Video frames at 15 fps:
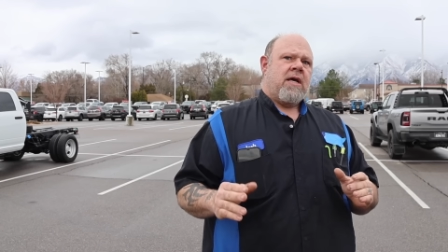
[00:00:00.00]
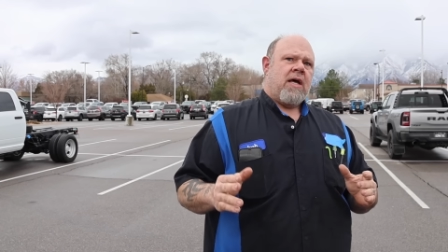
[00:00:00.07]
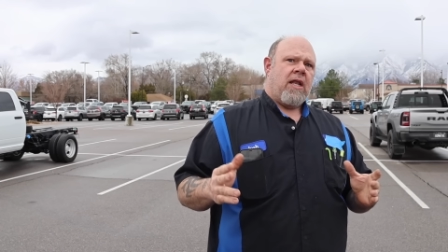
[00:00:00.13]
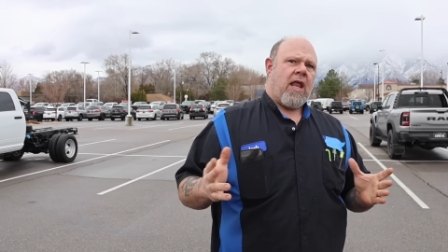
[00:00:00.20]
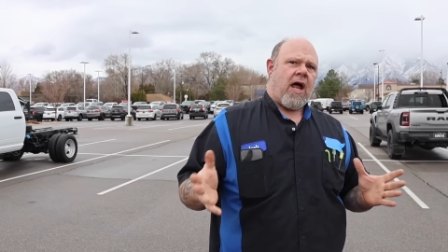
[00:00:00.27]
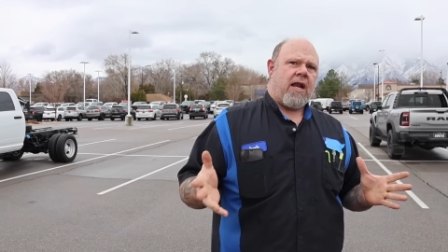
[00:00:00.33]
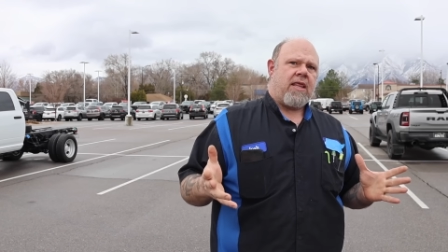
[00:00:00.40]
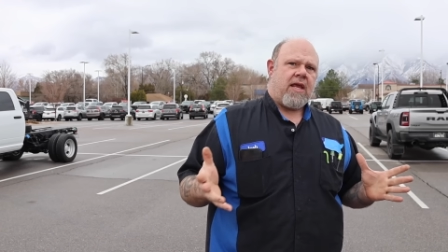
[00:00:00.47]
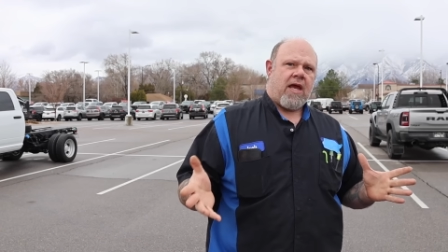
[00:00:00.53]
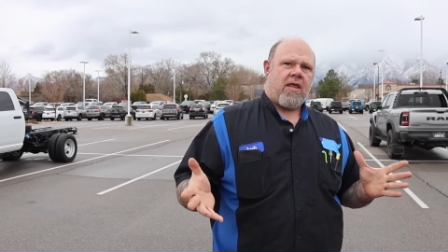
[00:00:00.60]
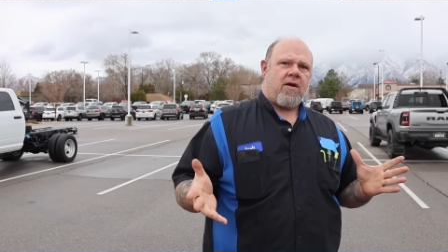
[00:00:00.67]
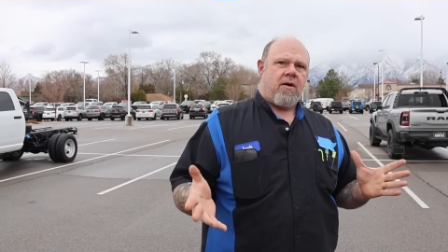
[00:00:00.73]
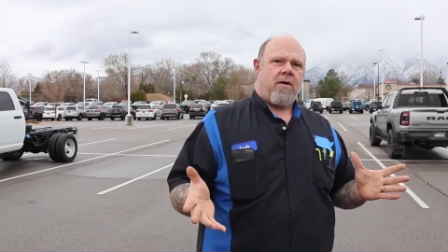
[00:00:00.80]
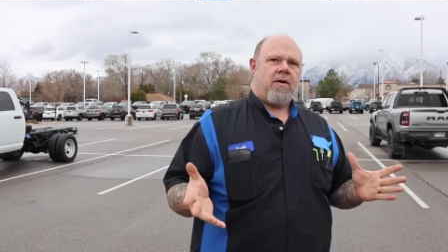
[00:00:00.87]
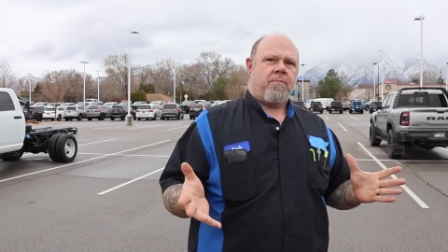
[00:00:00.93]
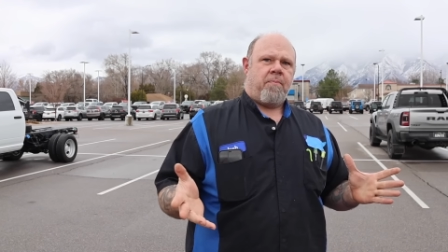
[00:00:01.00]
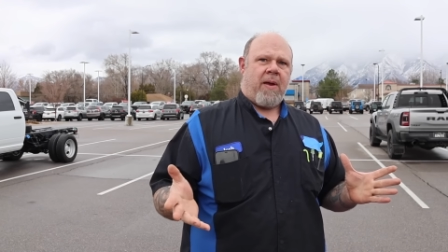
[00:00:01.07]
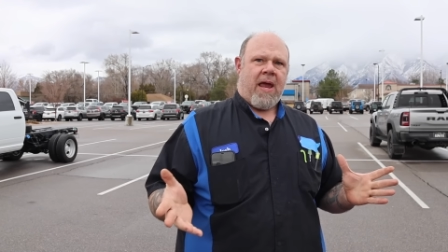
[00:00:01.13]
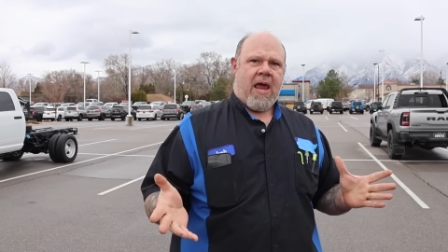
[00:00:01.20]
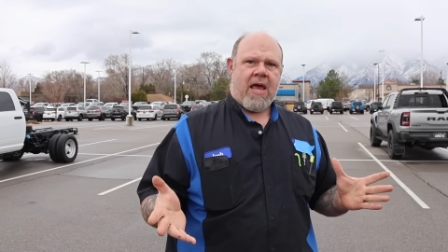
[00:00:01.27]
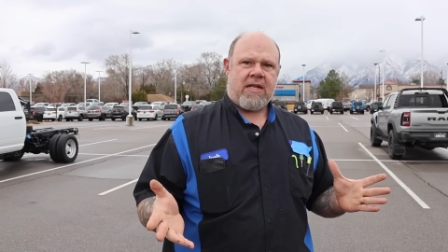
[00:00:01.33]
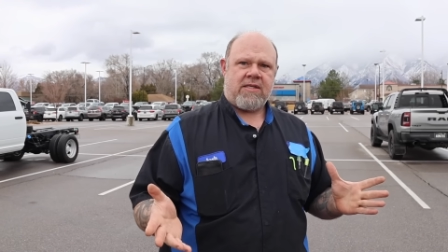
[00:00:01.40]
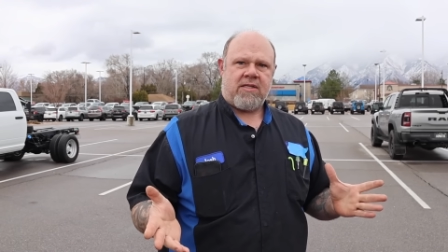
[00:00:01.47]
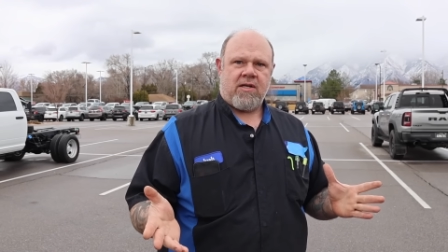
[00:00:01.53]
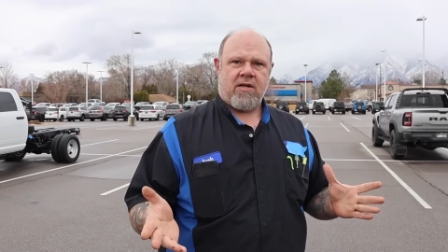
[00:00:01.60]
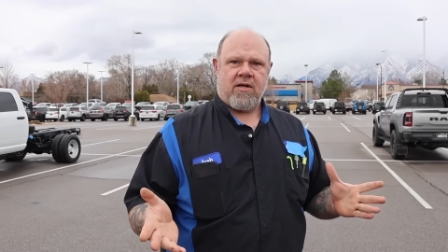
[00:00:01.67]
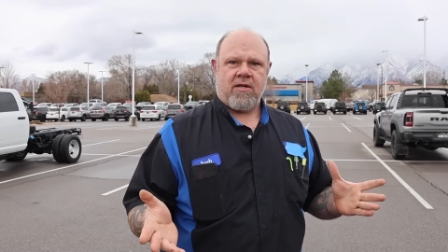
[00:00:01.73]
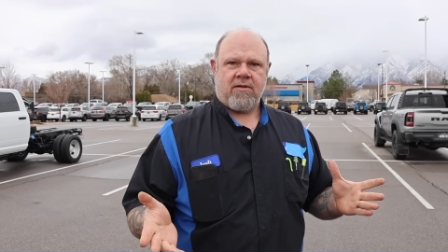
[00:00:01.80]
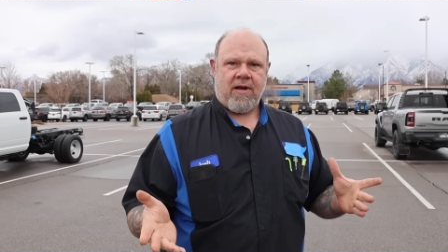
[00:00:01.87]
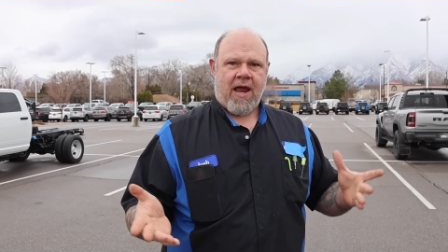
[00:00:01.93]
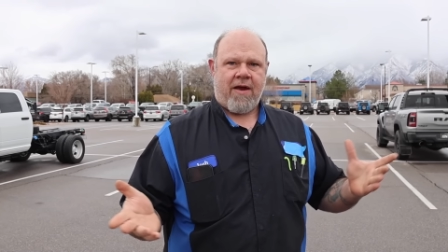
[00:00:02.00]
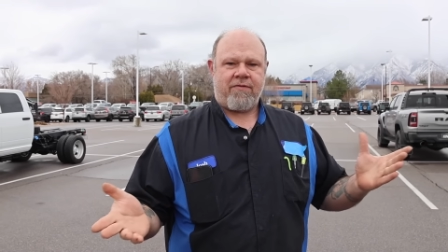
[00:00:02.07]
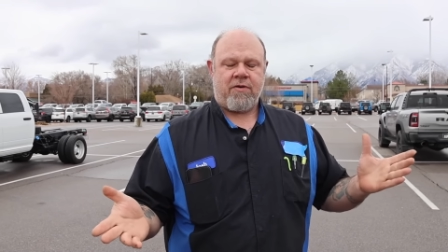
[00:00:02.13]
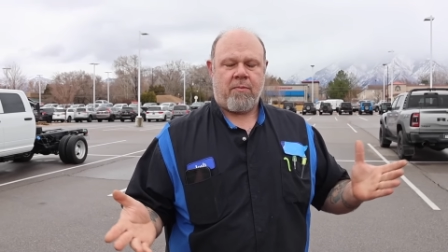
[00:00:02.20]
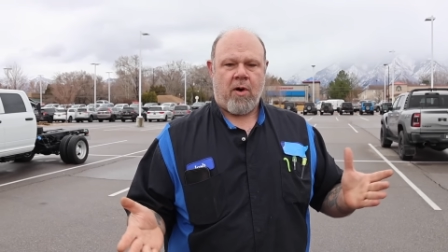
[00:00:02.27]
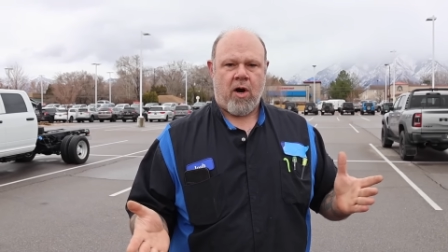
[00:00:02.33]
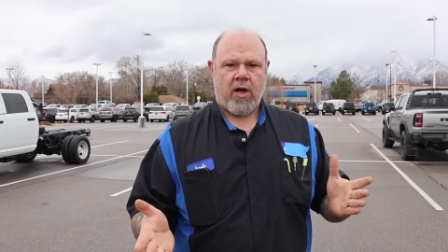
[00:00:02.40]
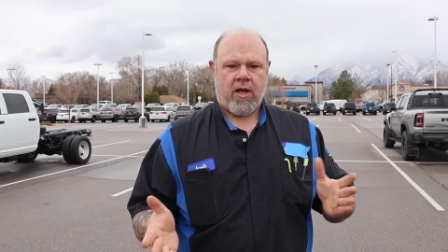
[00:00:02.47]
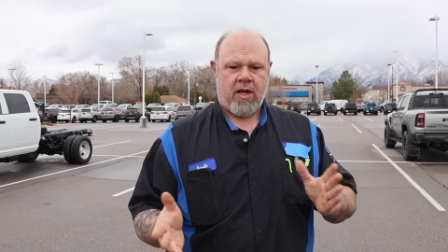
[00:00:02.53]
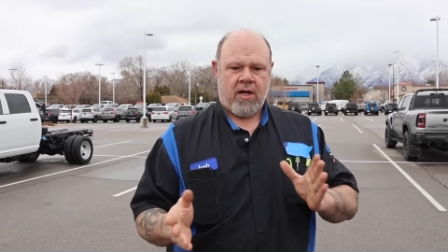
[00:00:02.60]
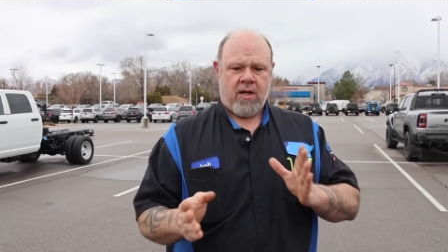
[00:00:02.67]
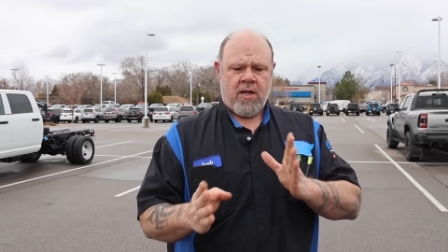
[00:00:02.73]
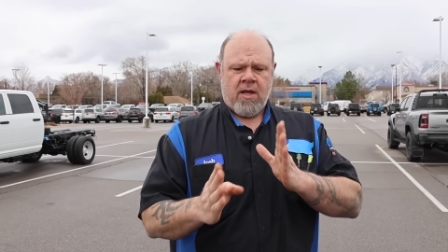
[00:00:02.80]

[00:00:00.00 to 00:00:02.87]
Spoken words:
A lot of the other pans that are aftermarket,